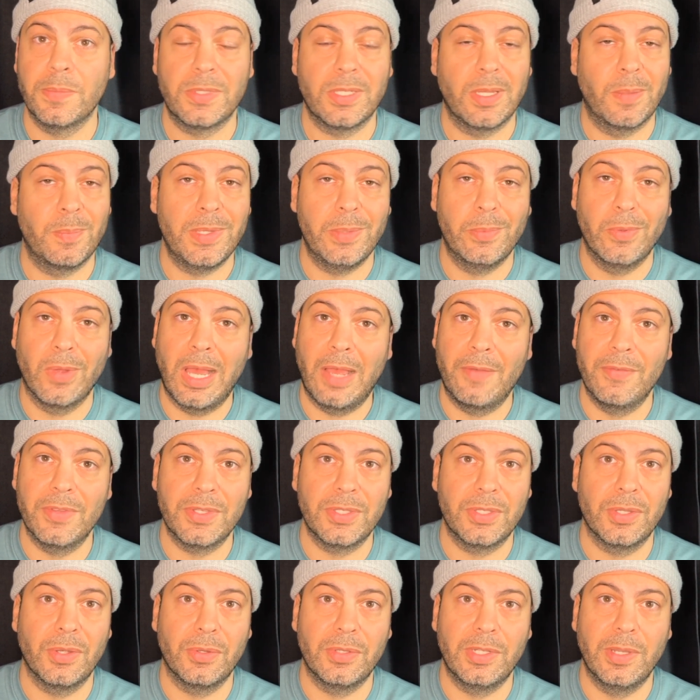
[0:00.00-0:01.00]
Some people have it
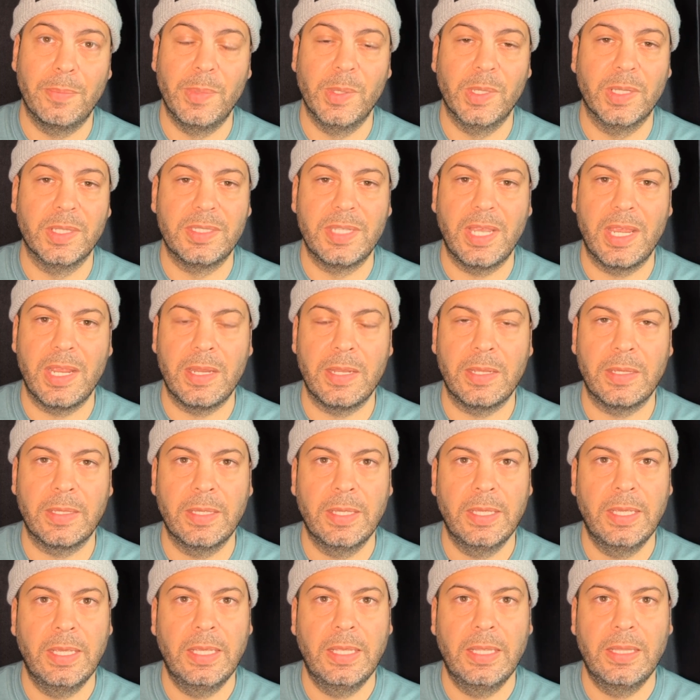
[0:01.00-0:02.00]
so debilitating,
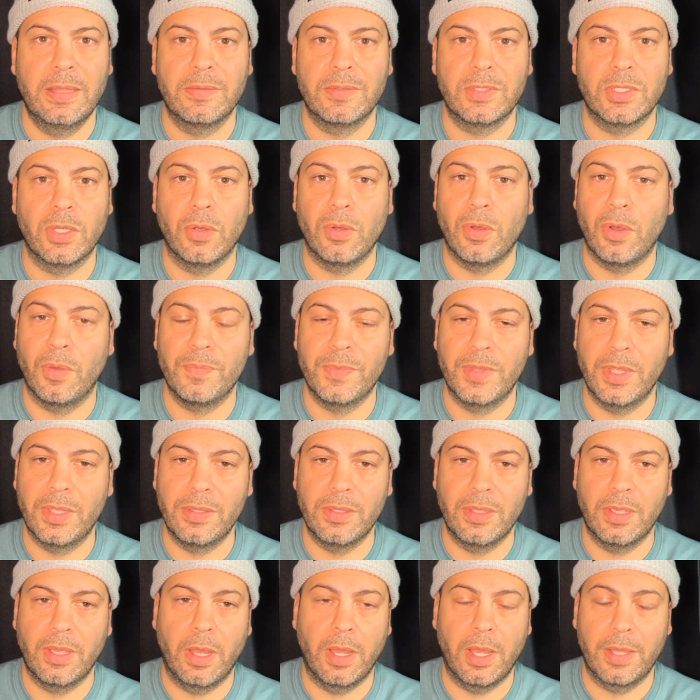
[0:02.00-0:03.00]
so
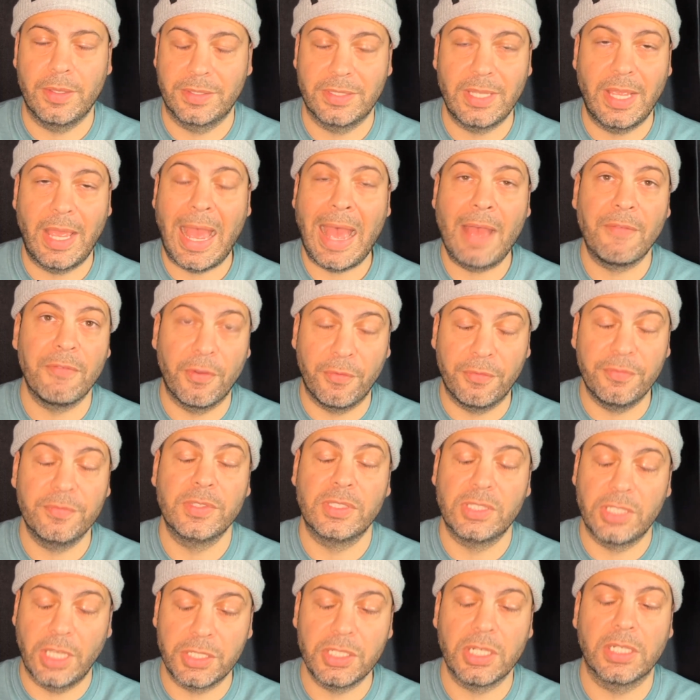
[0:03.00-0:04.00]
uh, have a,
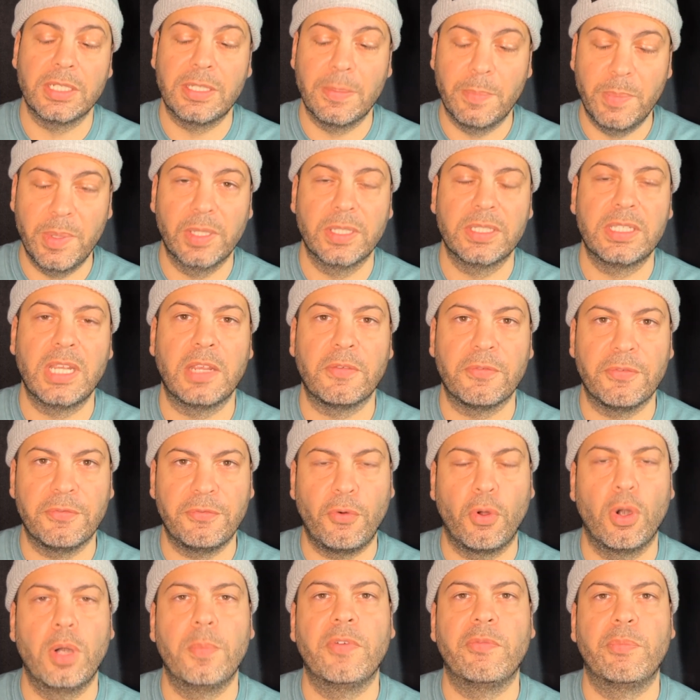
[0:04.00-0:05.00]
such a debilitating
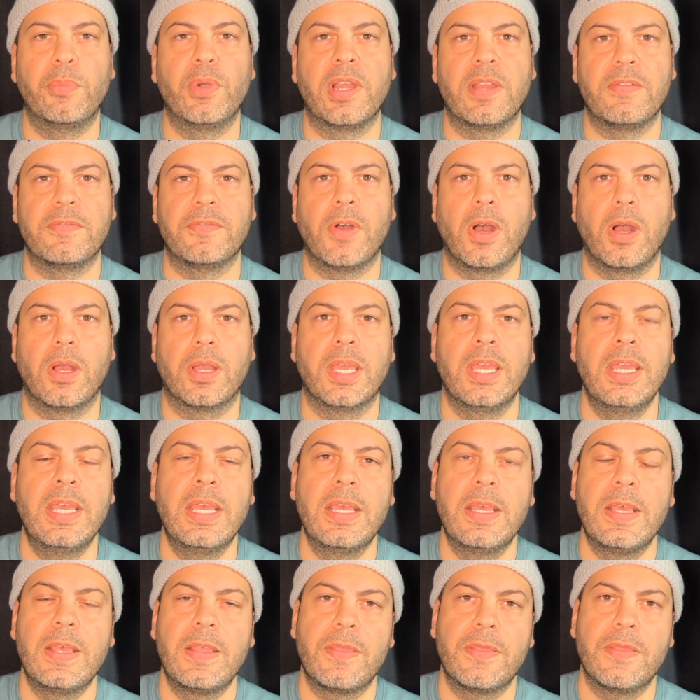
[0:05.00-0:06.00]
form of brain fog
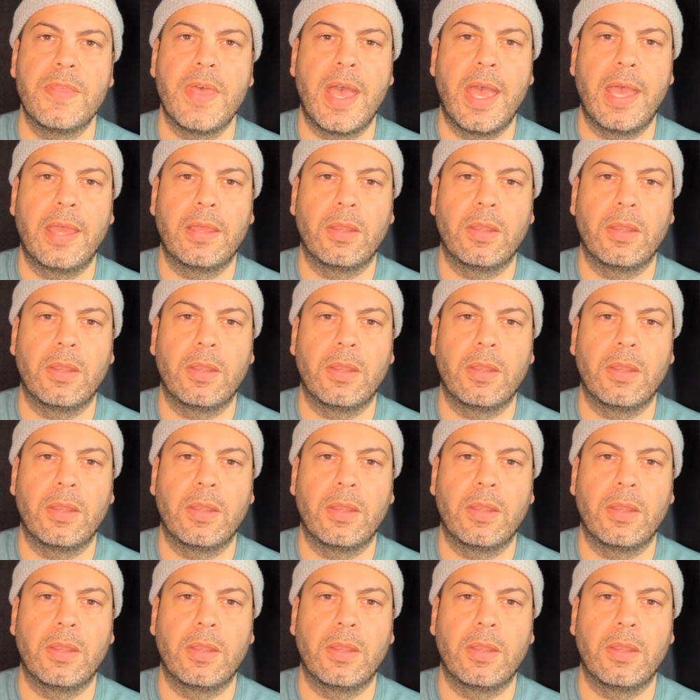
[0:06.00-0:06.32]
that